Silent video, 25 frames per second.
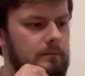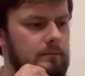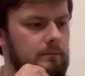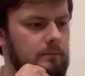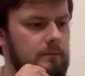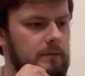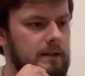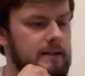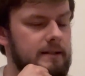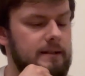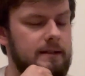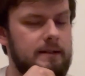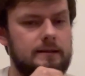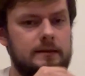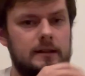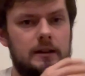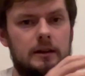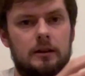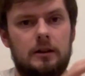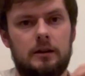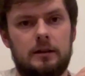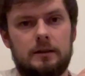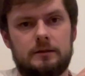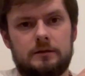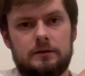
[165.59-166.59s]
This is the
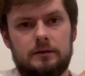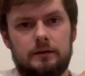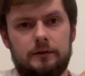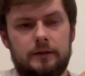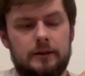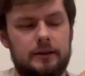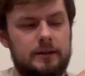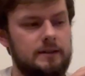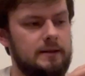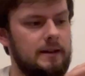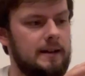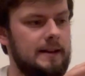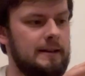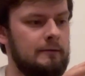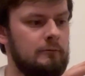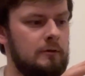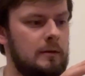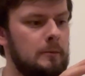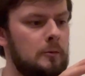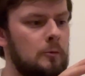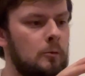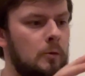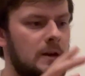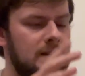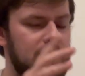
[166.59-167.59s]
last of the Tiny
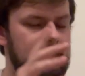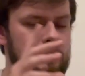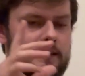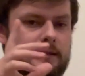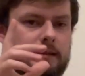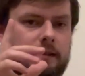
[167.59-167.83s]
Rebel ones.